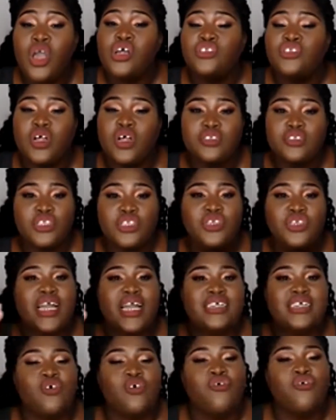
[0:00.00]
So I'll see you
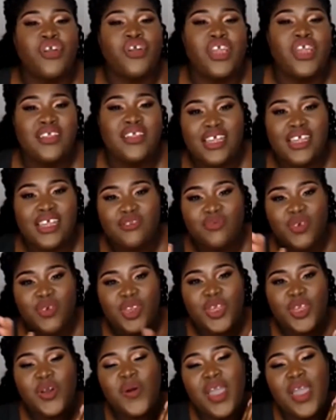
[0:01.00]
guys over in the next
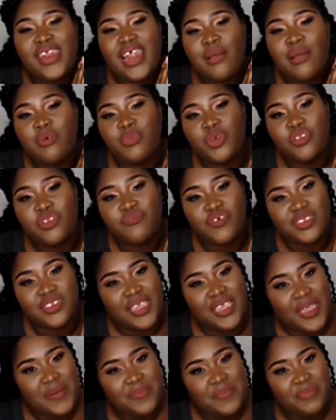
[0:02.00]
video and have a beautiful
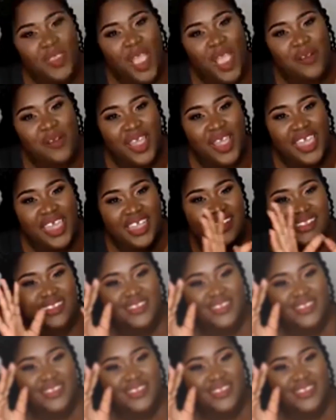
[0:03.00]
day. All right?